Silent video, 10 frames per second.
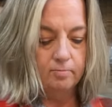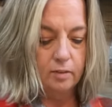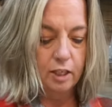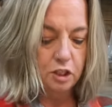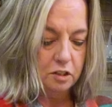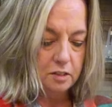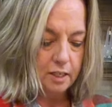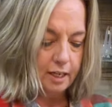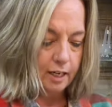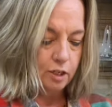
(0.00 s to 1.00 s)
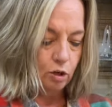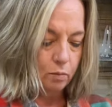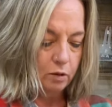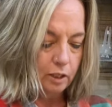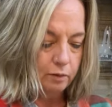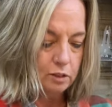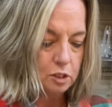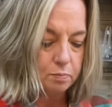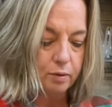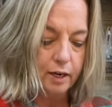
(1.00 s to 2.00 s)
I should say, I normally would
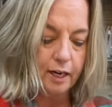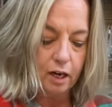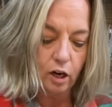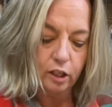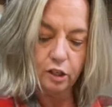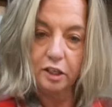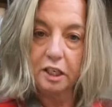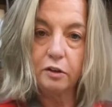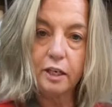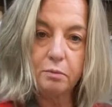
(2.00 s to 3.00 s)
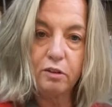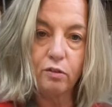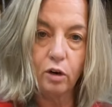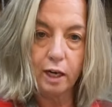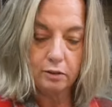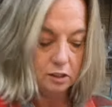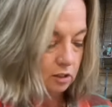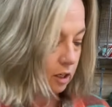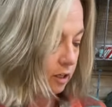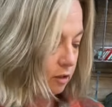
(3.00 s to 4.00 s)
spray our greenery before I would
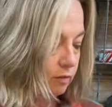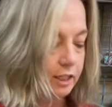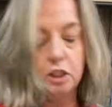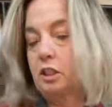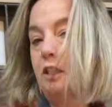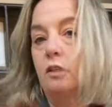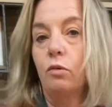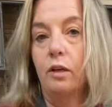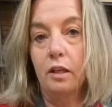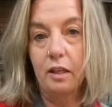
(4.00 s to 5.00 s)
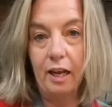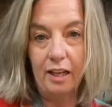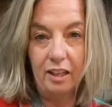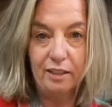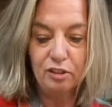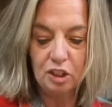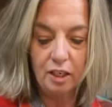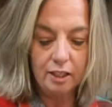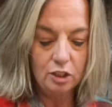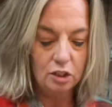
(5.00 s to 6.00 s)
start arranging with a leaf
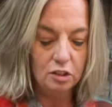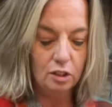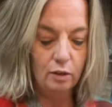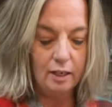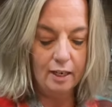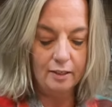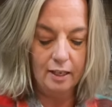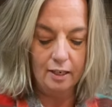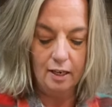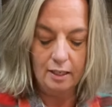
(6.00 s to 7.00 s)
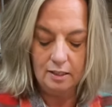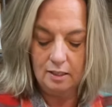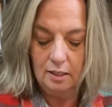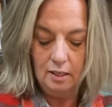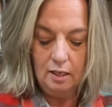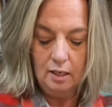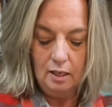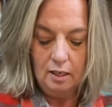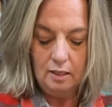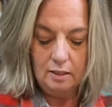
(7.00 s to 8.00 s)
shine, just so it had that nice
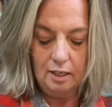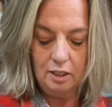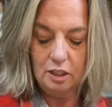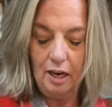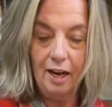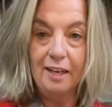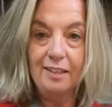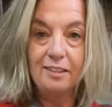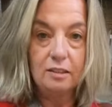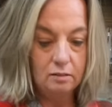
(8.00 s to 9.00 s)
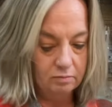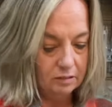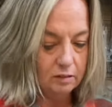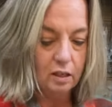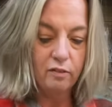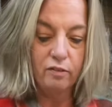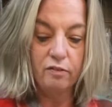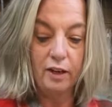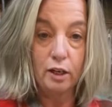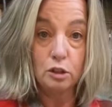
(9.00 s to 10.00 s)
touch. I
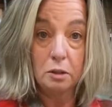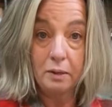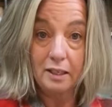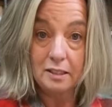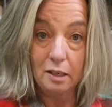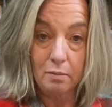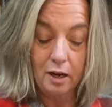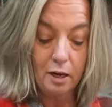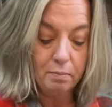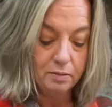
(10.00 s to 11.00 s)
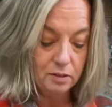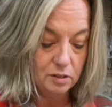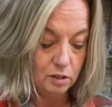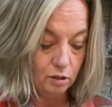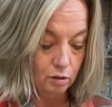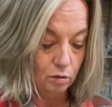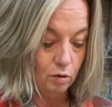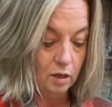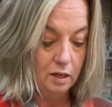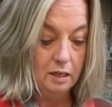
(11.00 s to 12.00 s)
failed to pick some up,
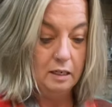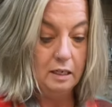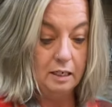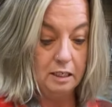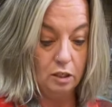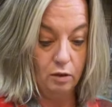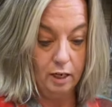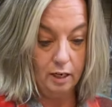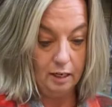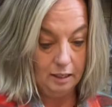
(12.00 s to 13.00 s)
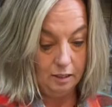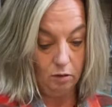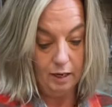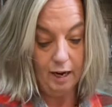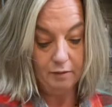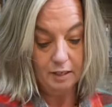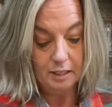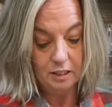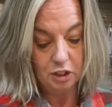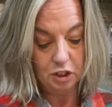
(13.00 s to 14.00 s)
so I don't have any
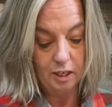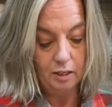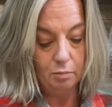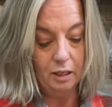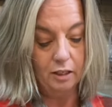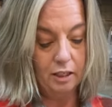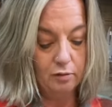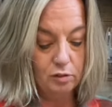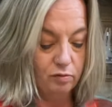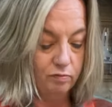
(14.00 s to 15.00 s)
to shine up my leaves.